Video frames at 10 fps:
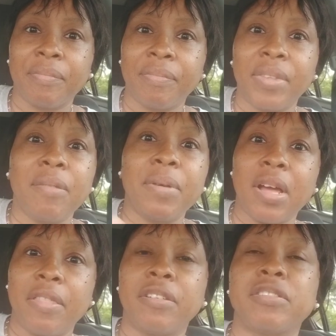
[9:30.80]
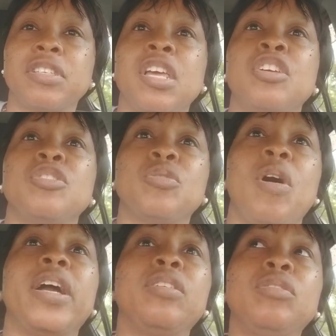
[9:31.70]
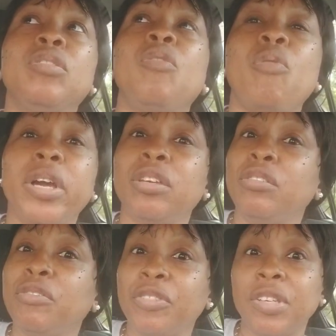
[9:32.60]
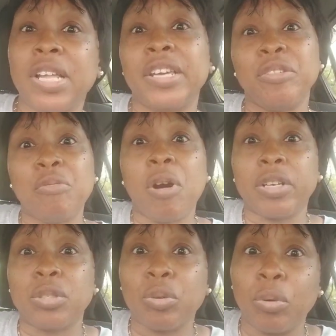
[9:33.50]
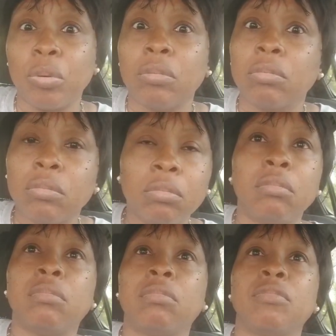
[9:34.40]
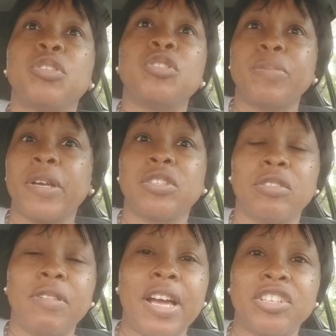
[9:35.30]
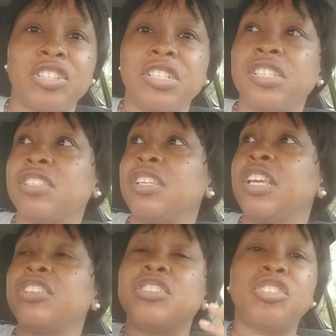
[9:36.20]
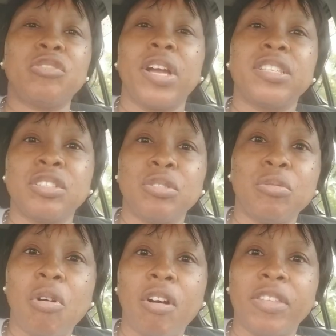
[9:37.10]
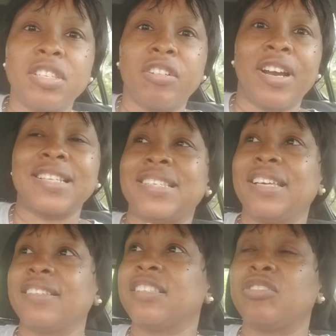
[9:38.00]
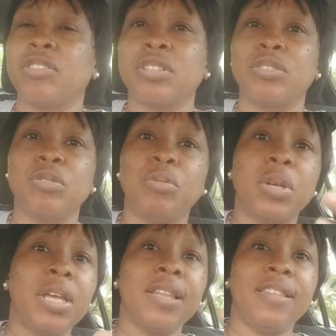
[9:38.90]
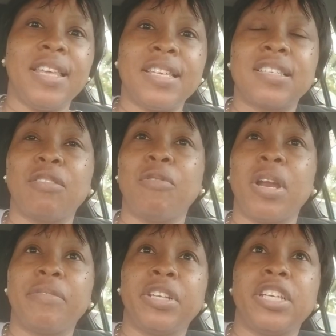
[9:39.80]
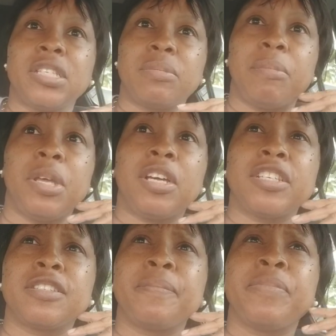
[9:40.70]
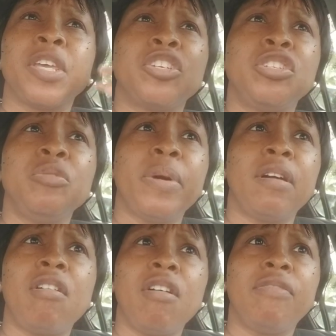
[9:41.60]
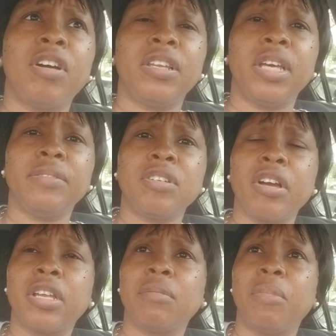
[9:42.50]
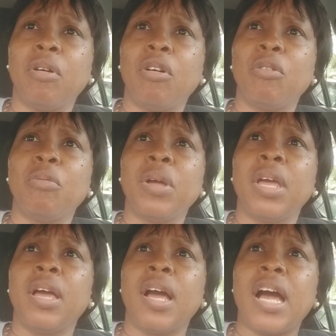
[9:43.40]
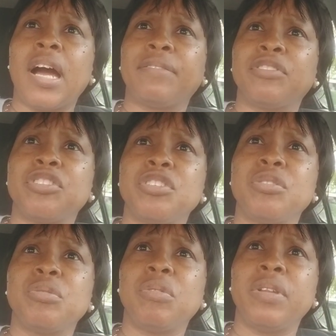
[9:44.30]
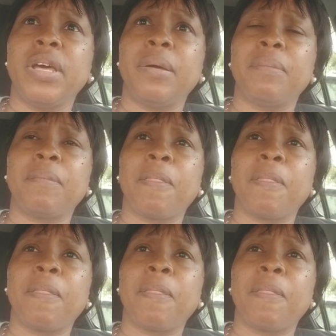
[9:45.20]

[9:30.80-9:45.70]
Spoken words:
There have been others. So I don't know why you feel that you are so special, that she's trying to do all this, or that TLC is trying to do this, and whatever the case may be. Because she went off on live talking about how after she told them